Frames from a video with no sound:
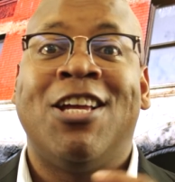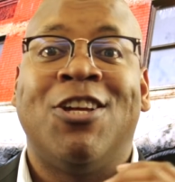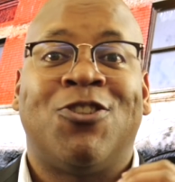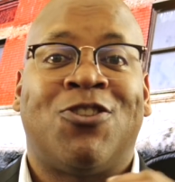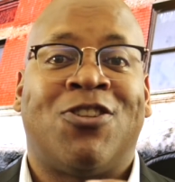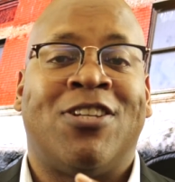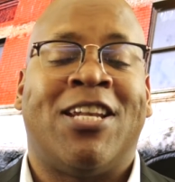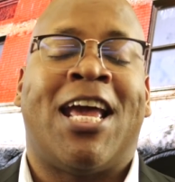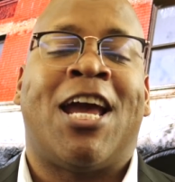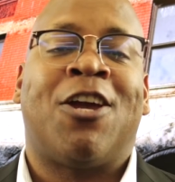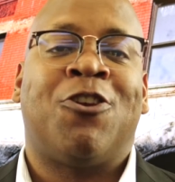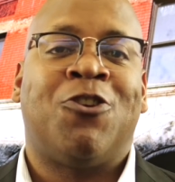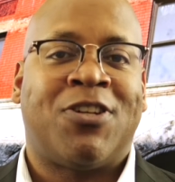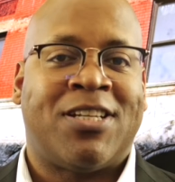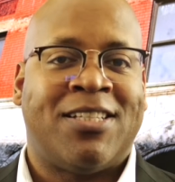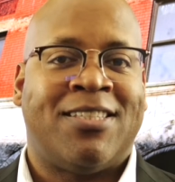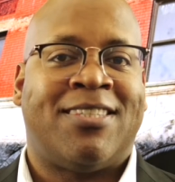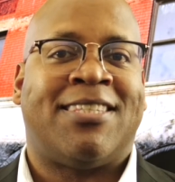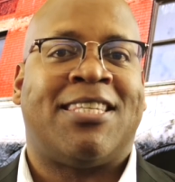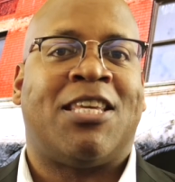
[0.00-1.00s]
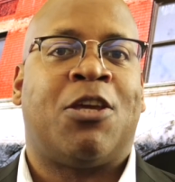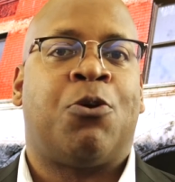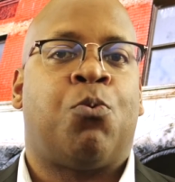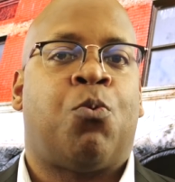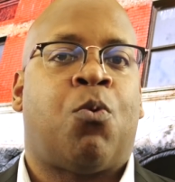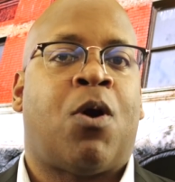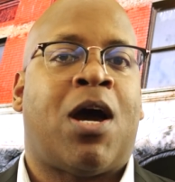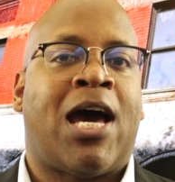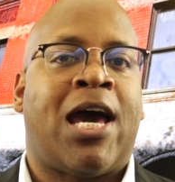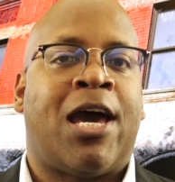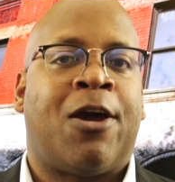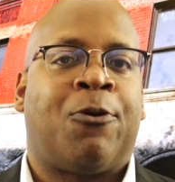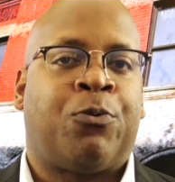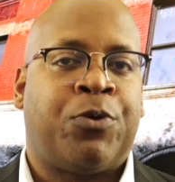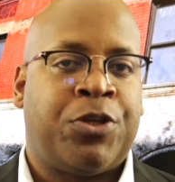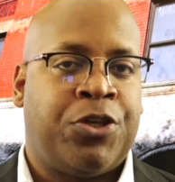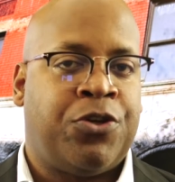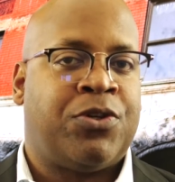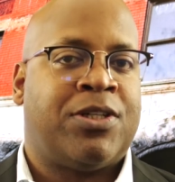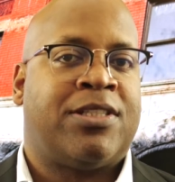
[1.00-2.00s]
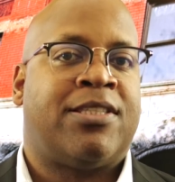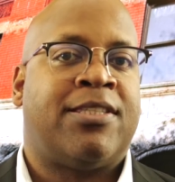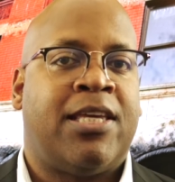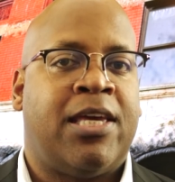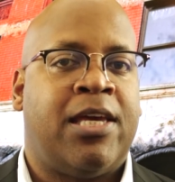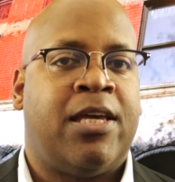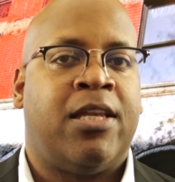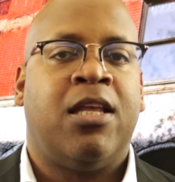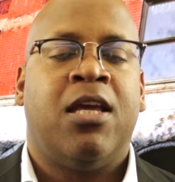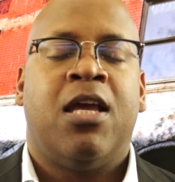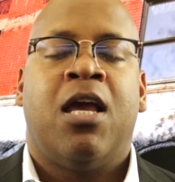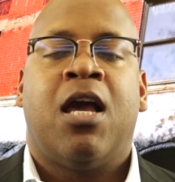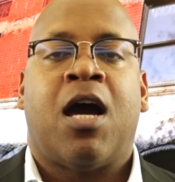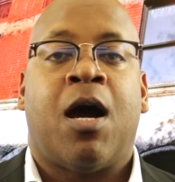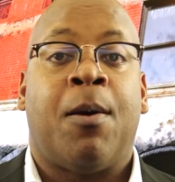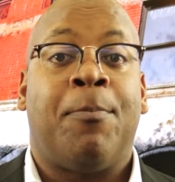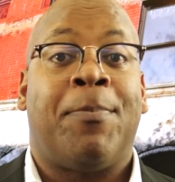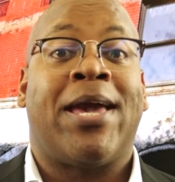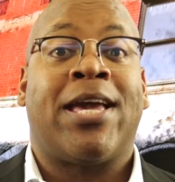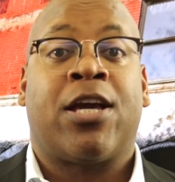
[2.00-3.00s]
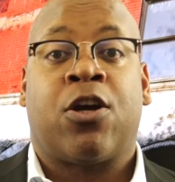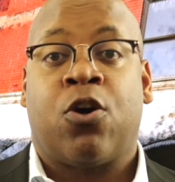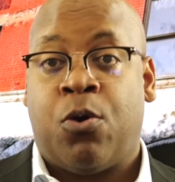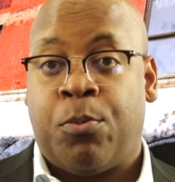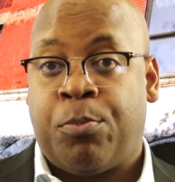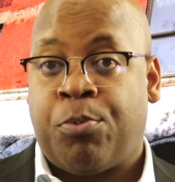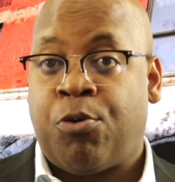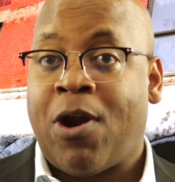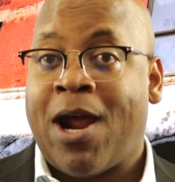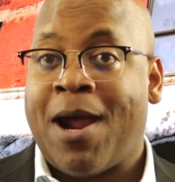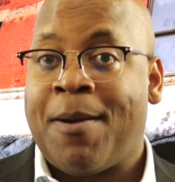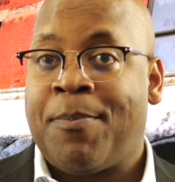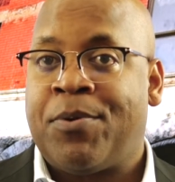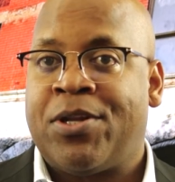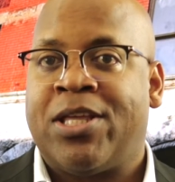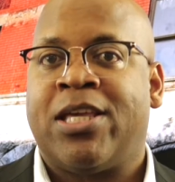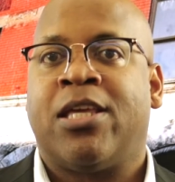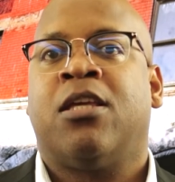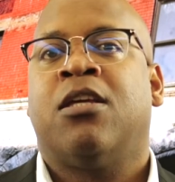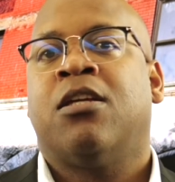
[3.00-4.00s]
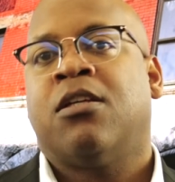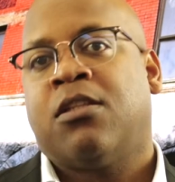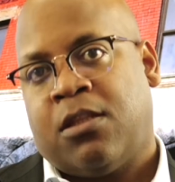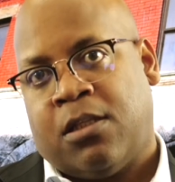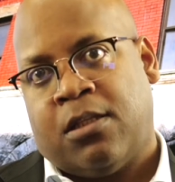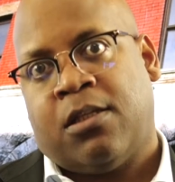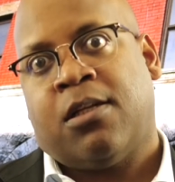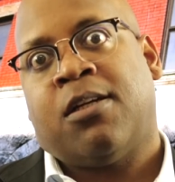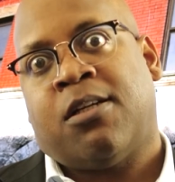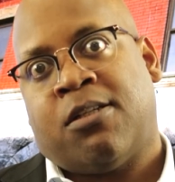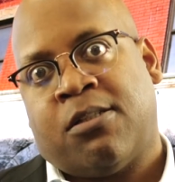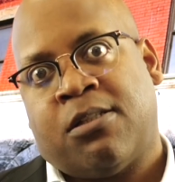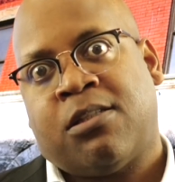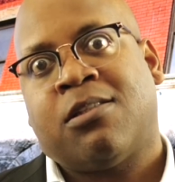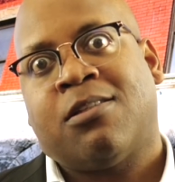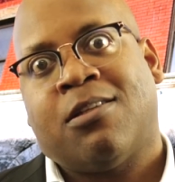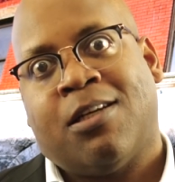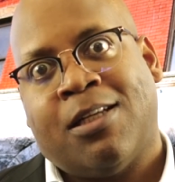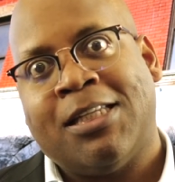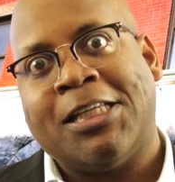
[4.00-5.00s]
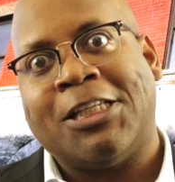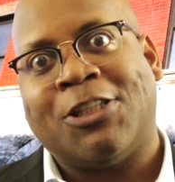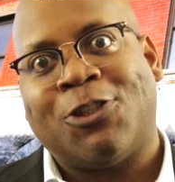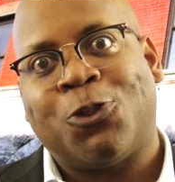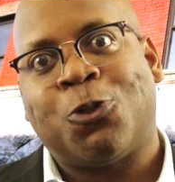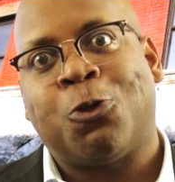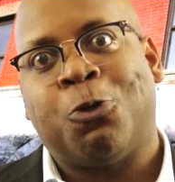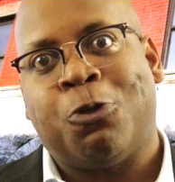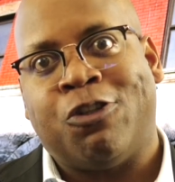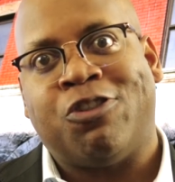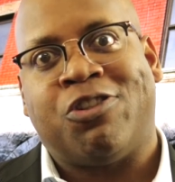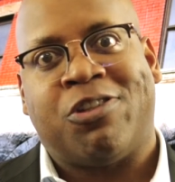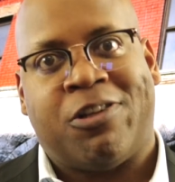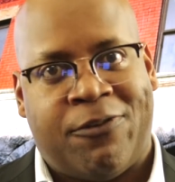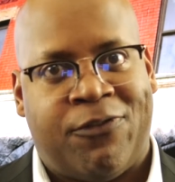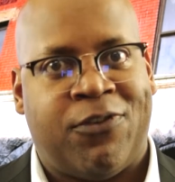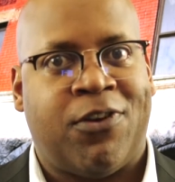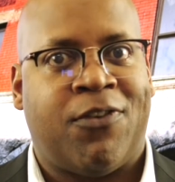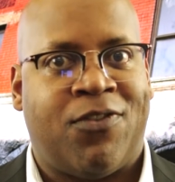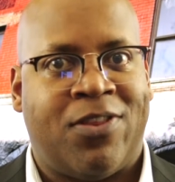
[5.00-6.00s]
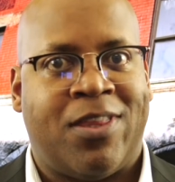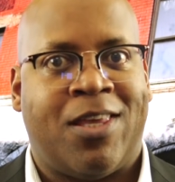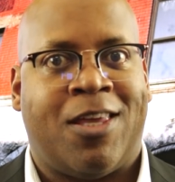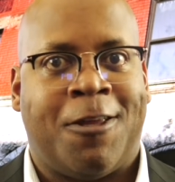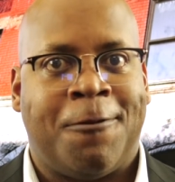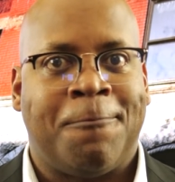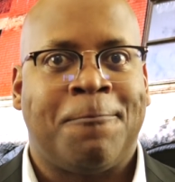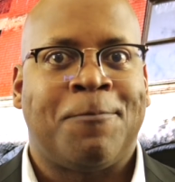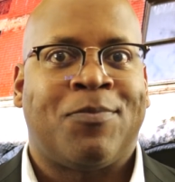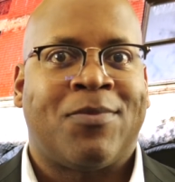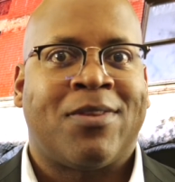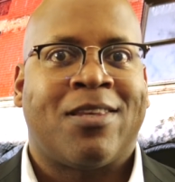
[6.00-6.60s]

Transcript: So now you can see why when you attend a bank-owned property, there's at least 250